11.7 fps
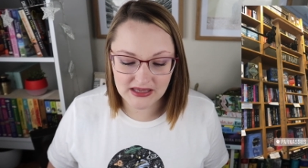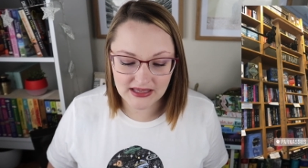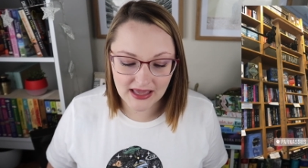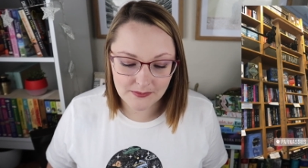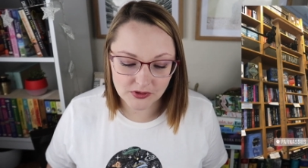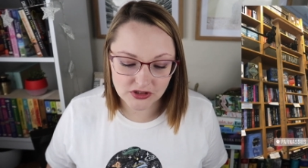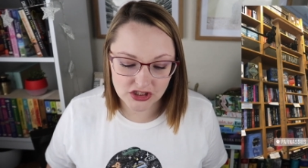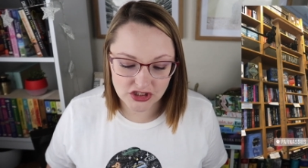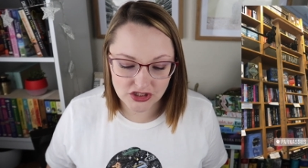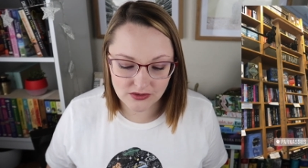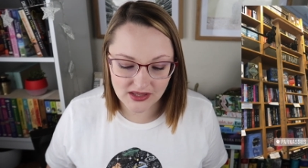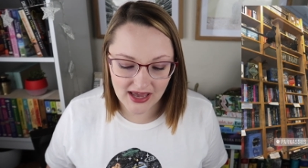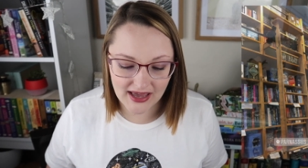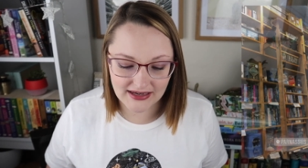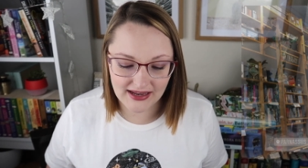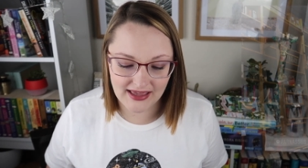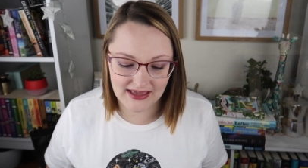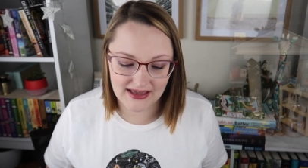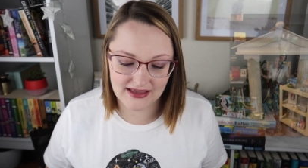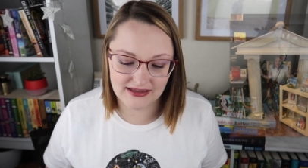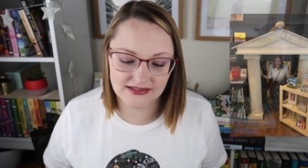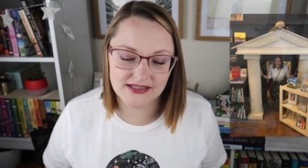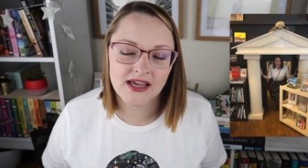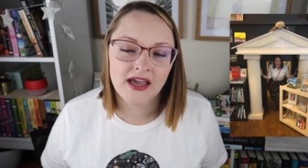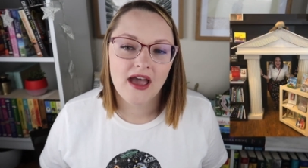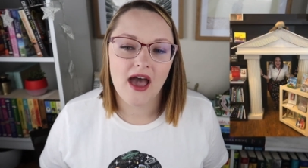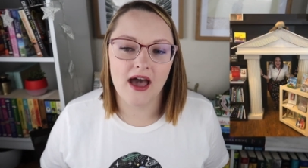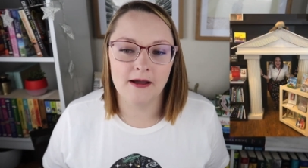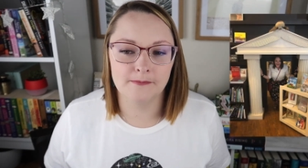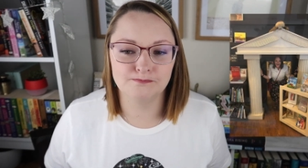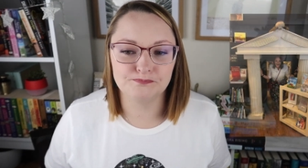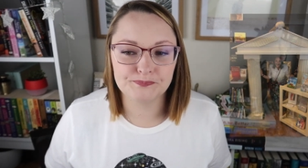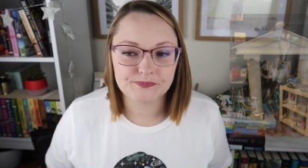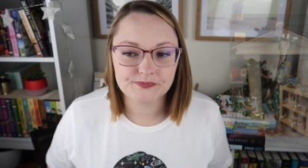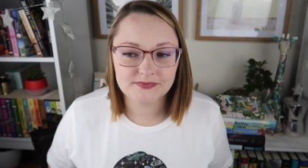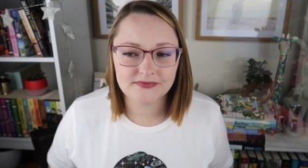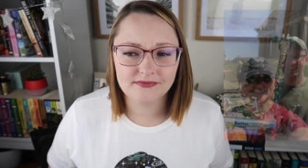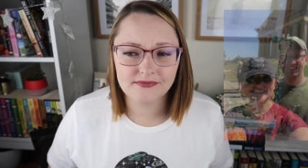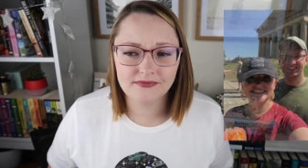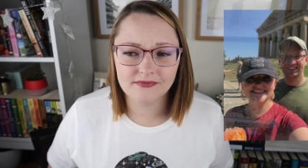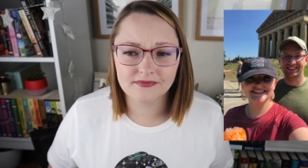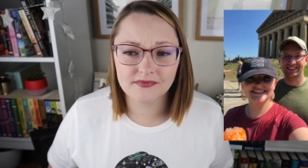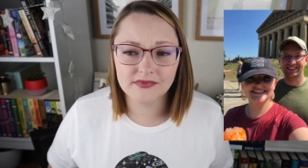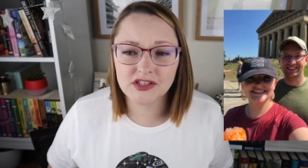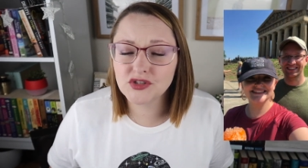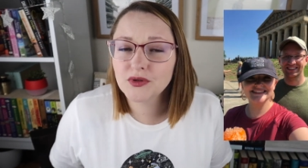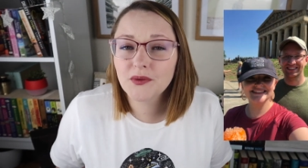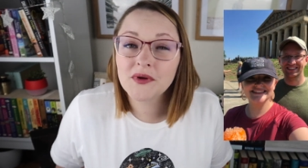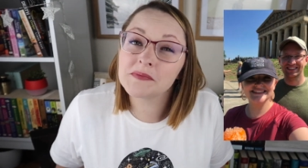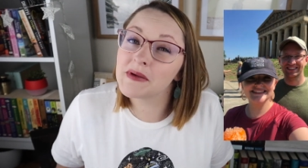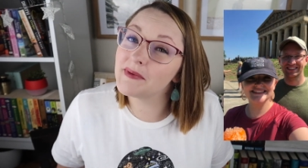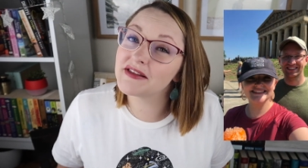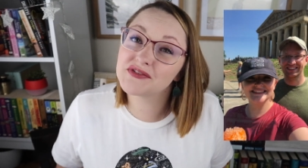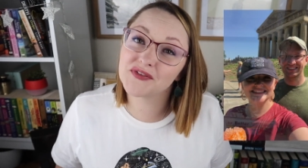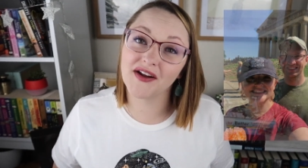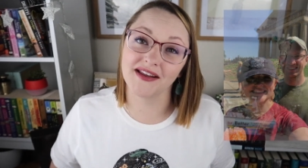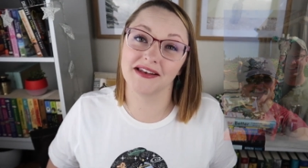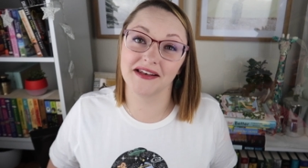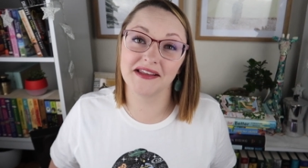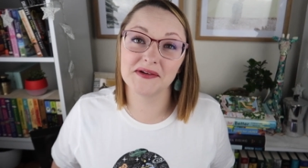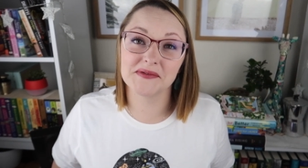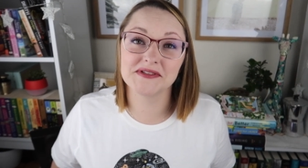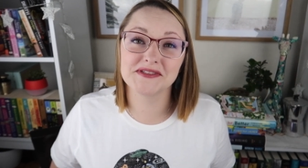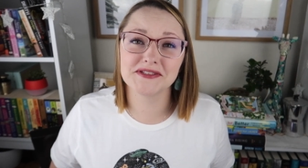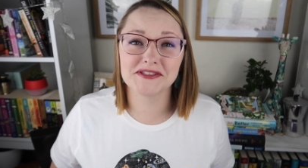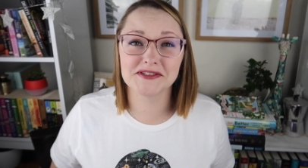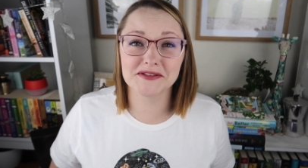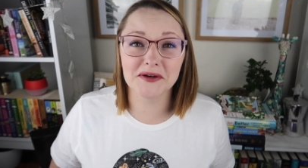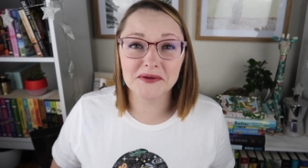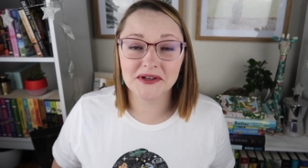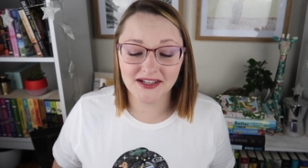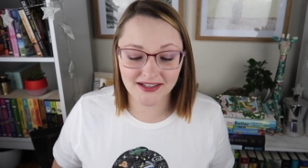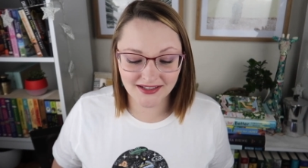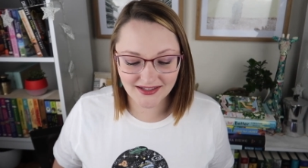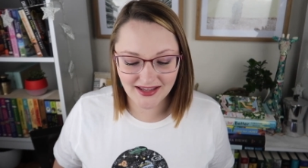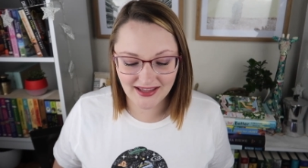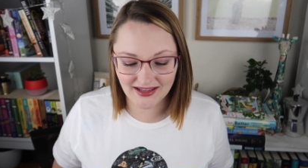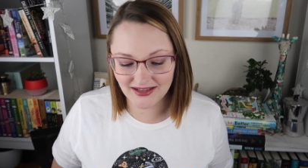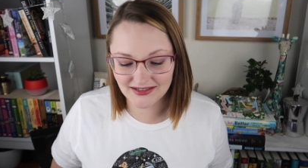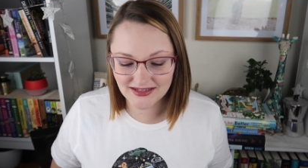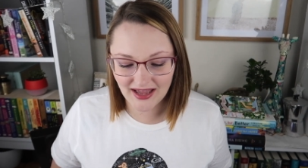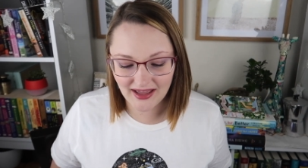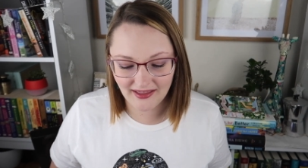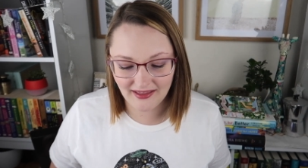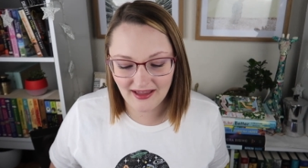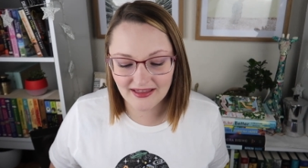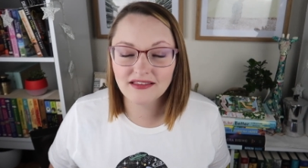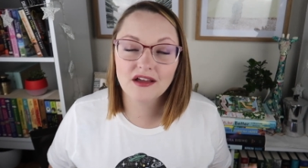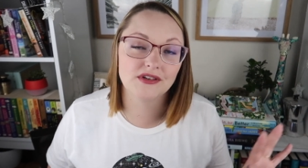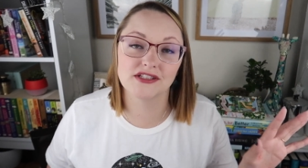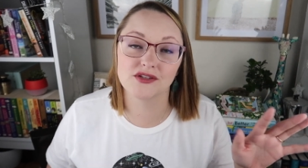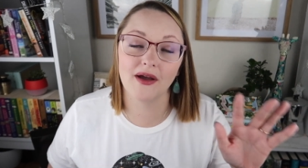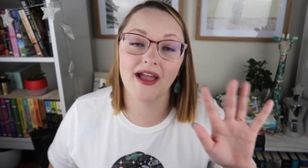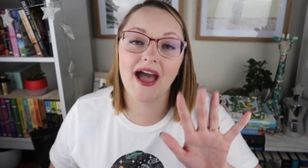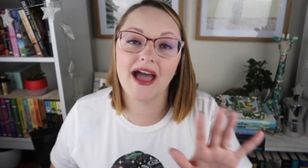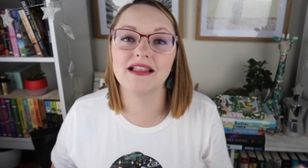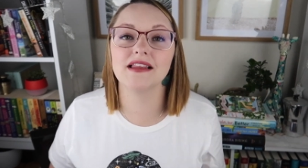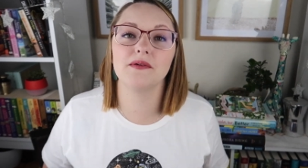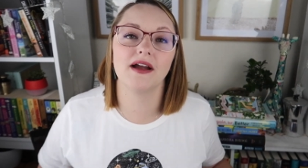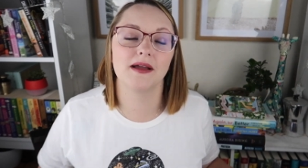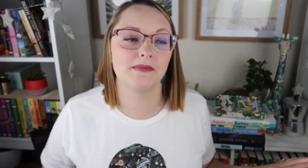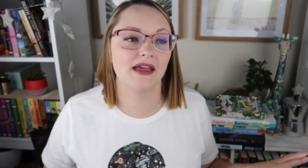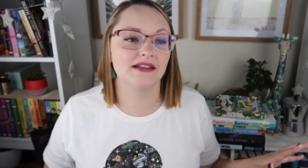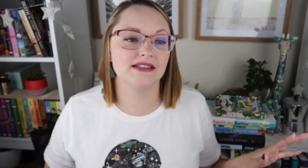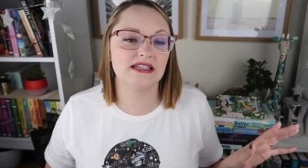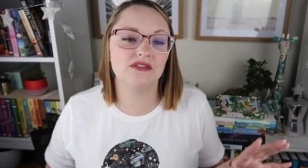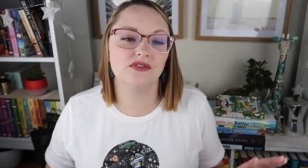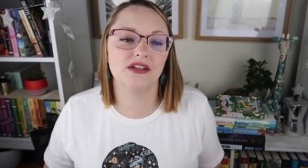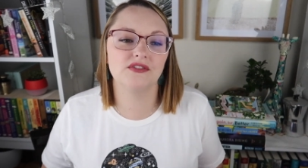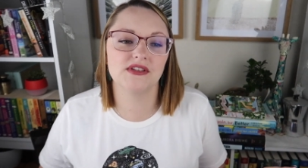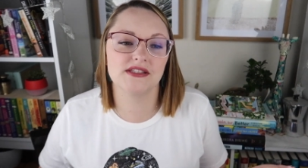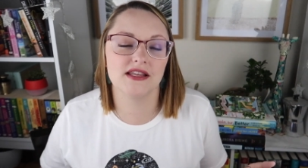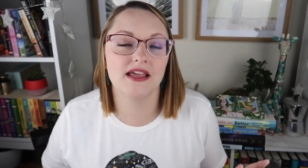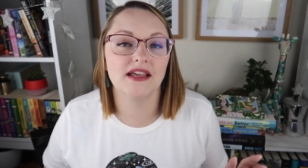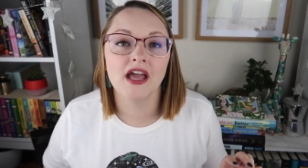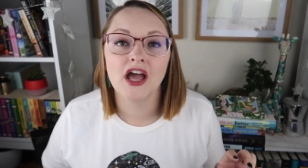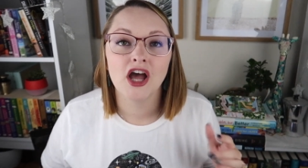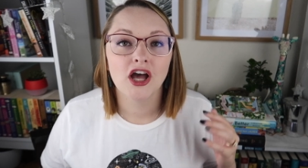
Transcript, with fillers: being able to do that and um, do it with my best friend. It was just so good, and I, I loved it. So I highly recommend, even if it's like